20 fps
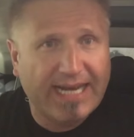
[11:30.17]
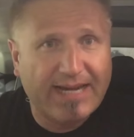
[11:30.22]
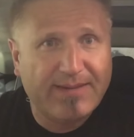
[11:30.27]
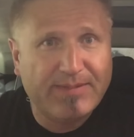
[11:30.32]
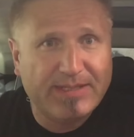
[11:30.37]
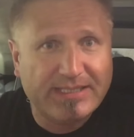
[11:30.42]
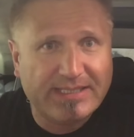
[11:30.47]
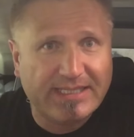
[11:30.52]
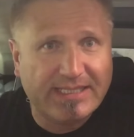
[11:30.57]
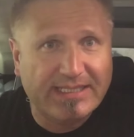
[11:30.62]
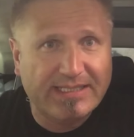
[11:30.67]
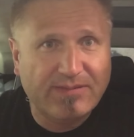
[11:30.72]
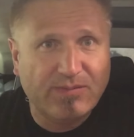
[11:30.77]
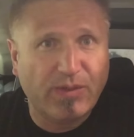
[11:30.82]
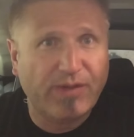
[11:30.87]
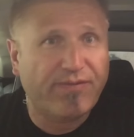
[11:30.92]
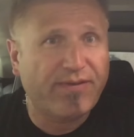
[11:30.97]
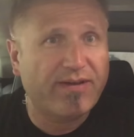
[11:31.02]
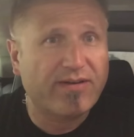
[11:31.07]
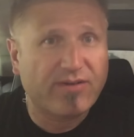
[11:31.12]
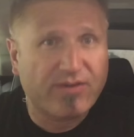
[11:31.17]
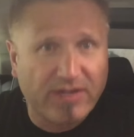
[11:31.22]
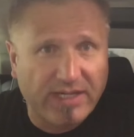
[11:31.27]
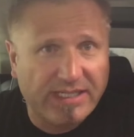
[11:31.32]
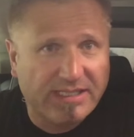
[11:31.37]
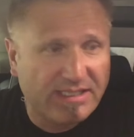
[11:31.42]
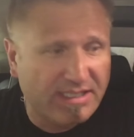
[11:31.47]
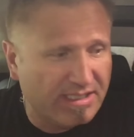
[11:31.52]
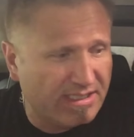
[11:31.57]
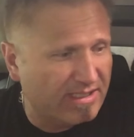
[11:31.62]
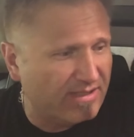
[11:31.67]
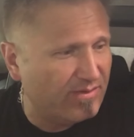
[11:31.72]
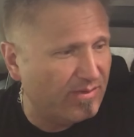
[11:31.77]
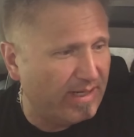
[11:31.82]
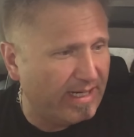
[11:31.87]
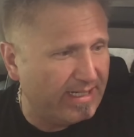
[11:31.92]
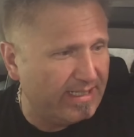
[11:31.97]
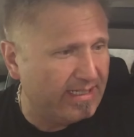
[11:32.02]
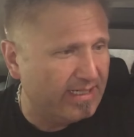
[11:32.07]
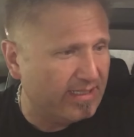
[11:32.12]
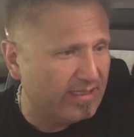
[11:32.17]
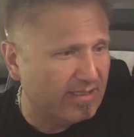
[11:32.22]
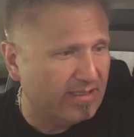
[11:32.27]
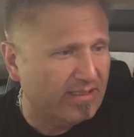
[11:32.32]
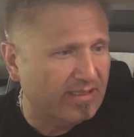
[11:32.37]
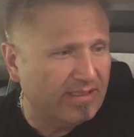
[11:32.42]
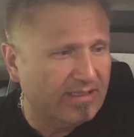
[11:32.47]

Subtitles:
Edmonton. We found crazies in Red Deer.